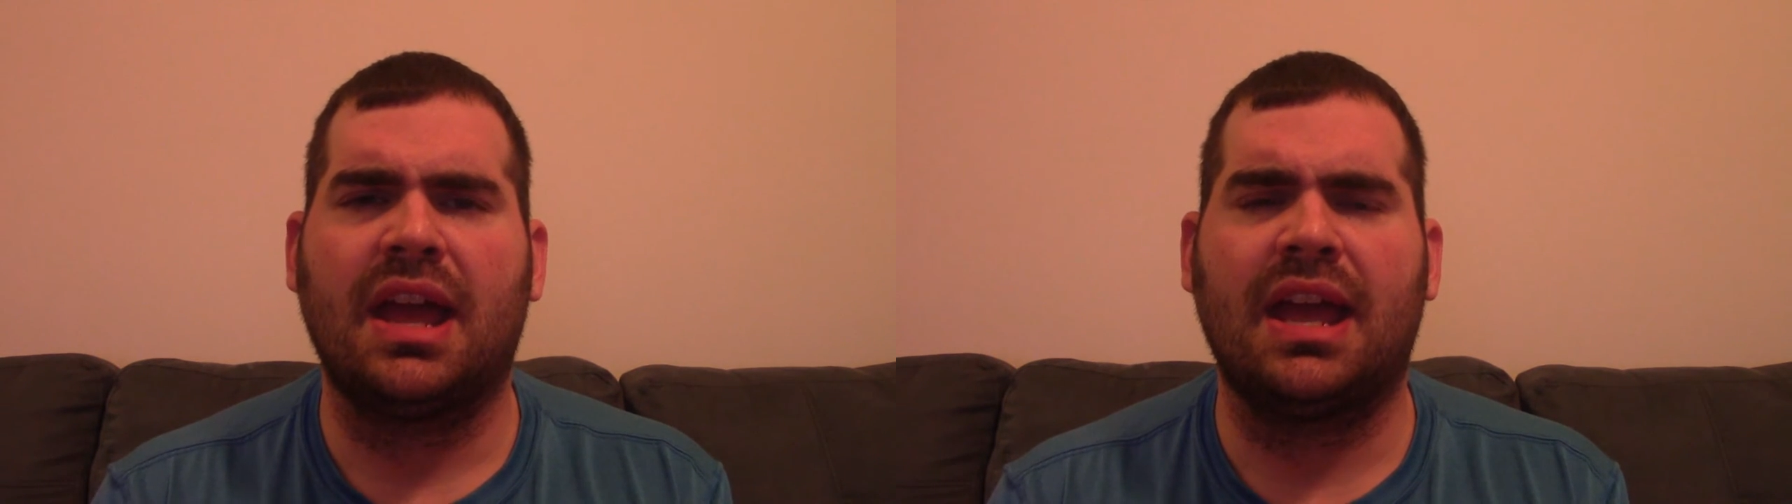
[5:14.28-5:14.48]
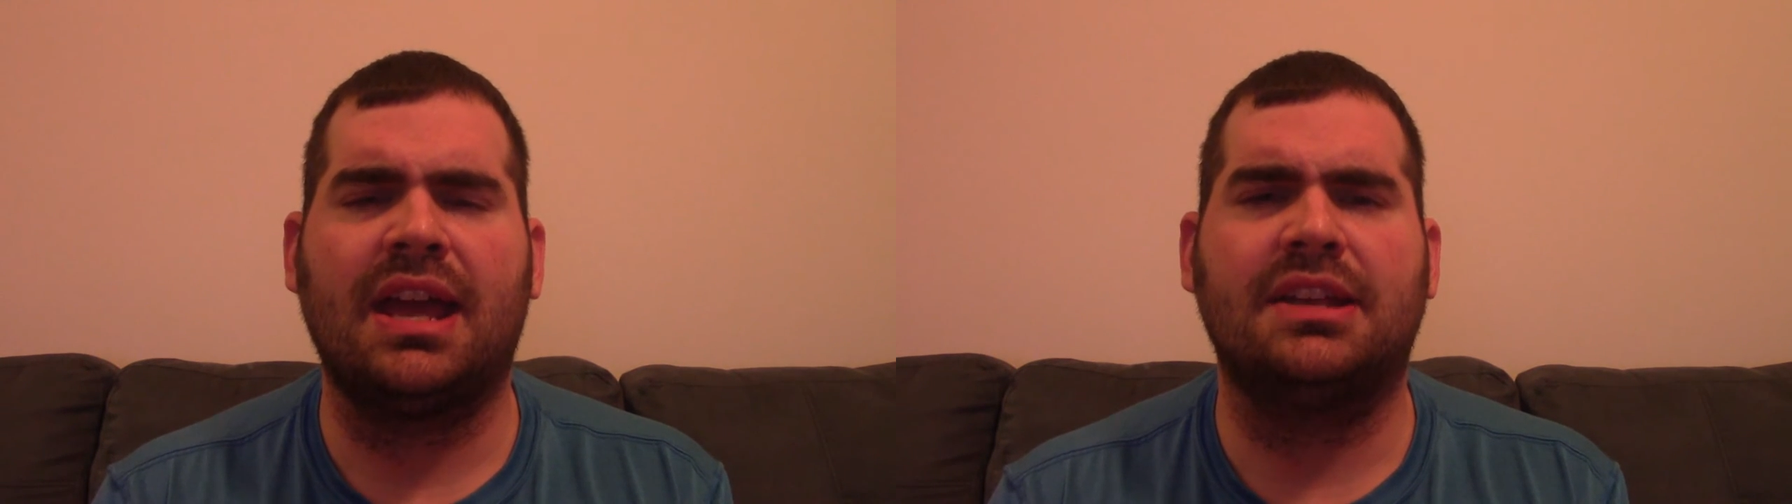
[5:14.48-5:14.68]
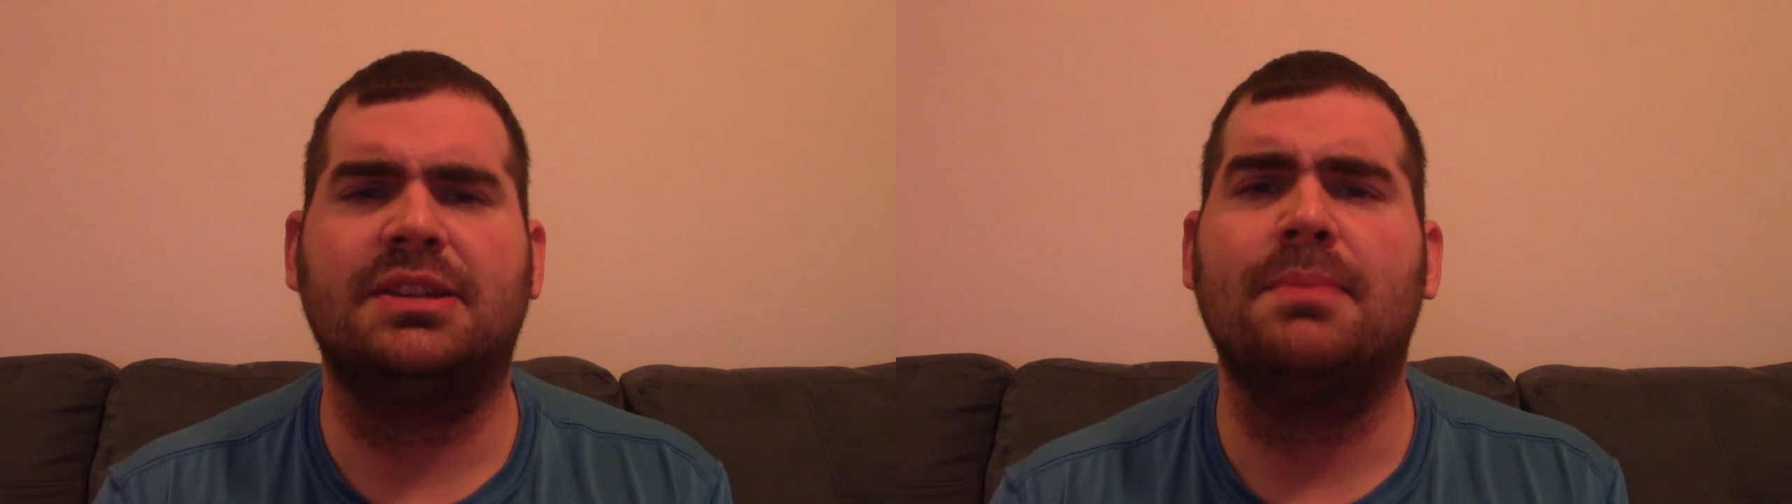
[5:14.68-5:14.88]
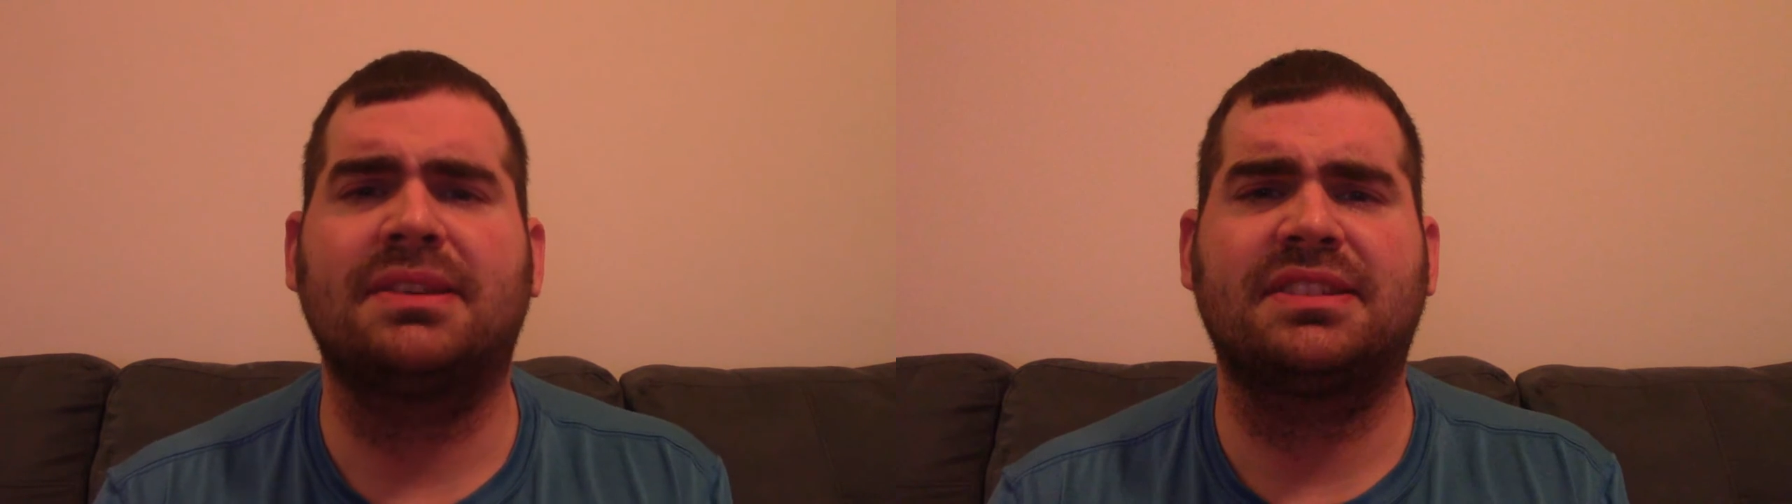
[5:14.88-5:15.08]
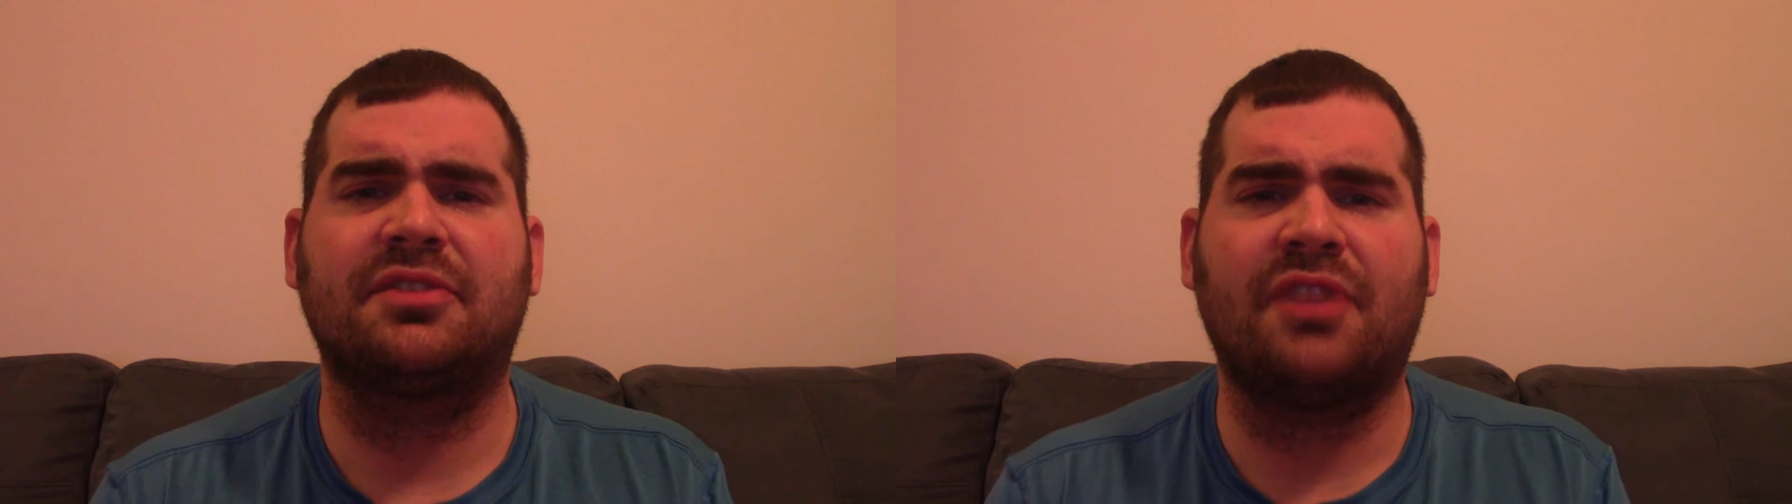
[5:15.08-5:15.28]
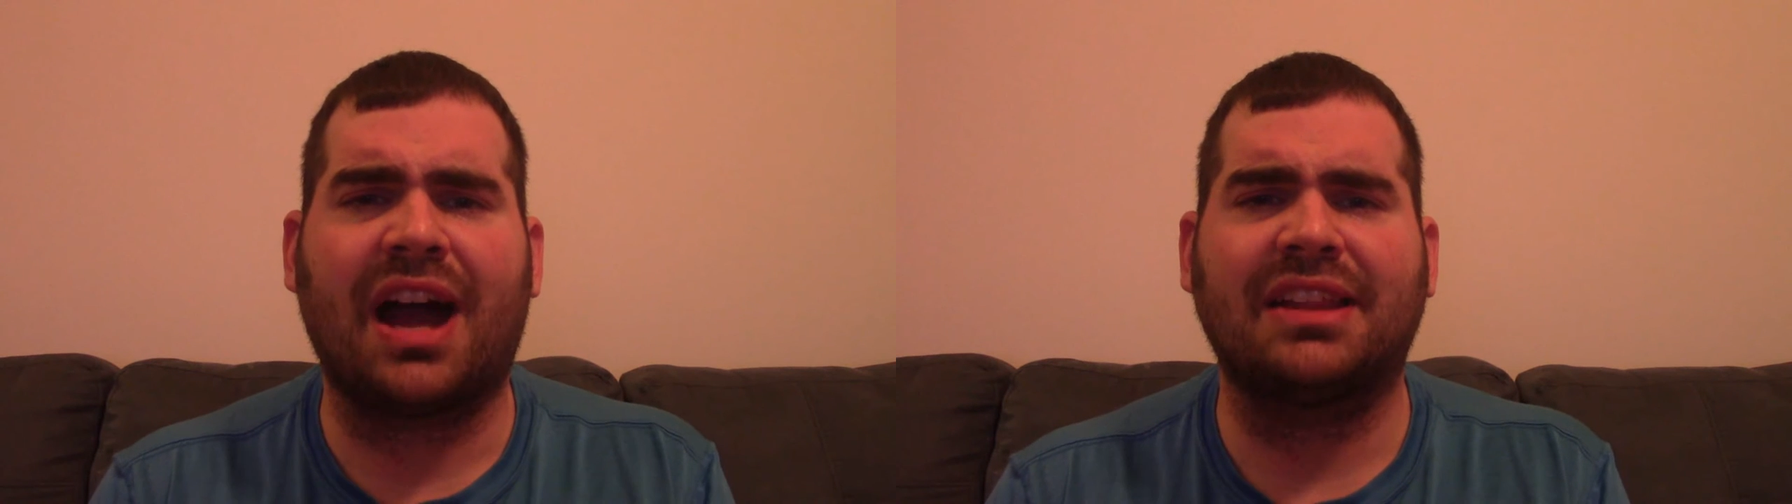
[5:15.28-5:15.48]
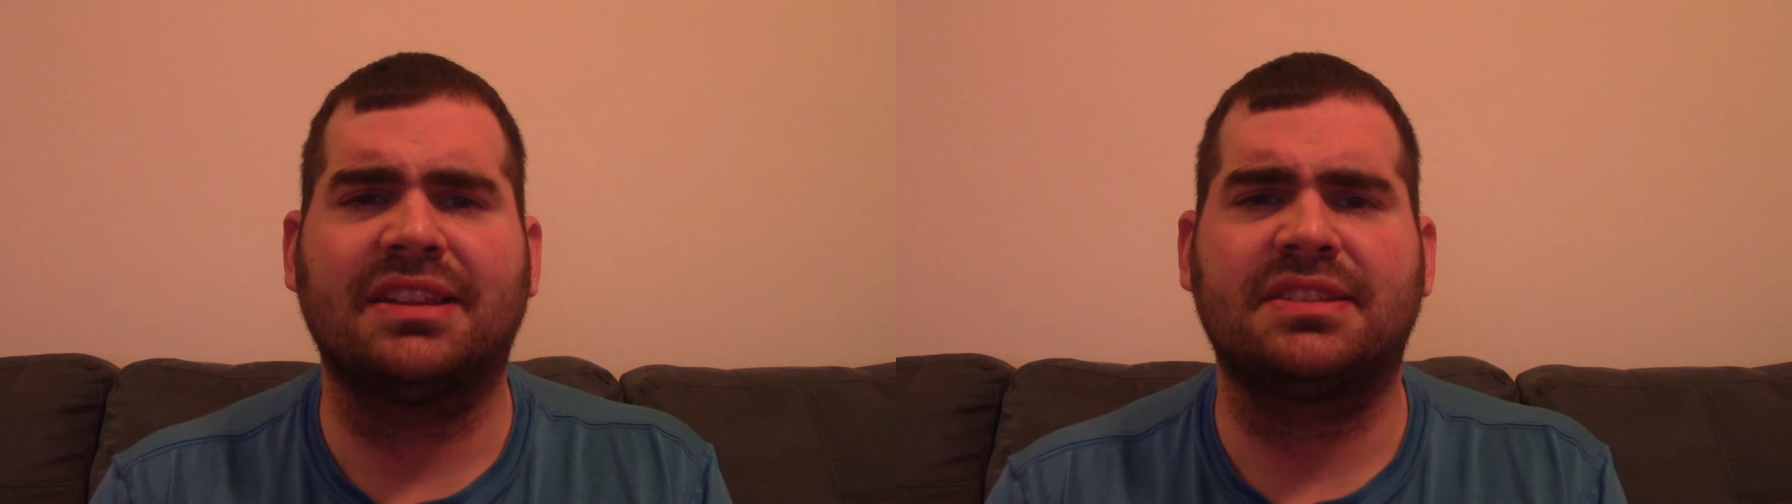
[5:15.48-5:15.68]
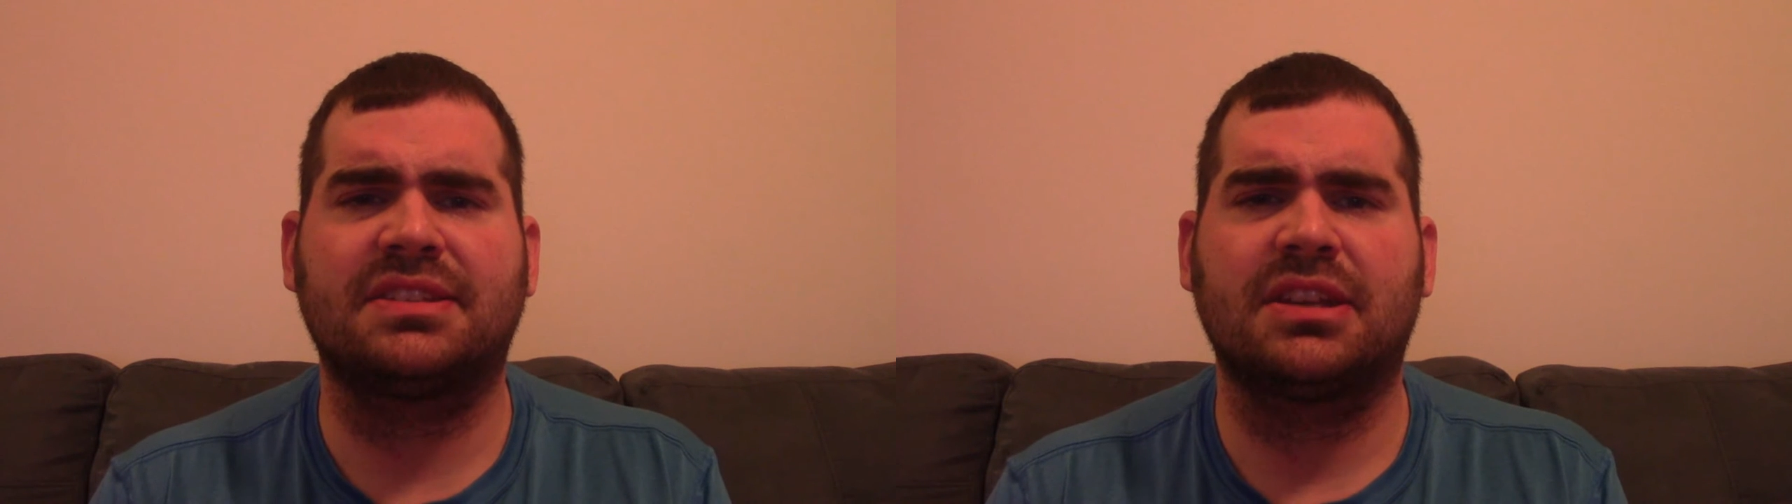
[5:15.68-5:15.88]
and domestic
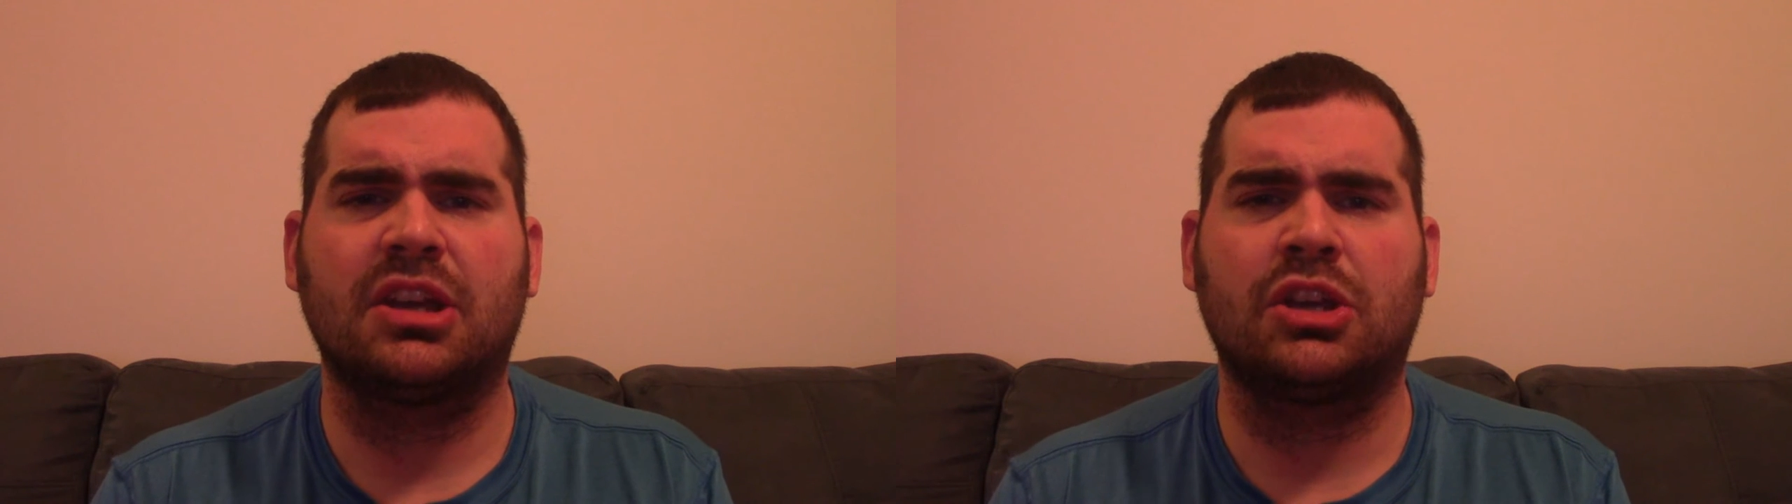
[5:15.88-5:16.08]
violence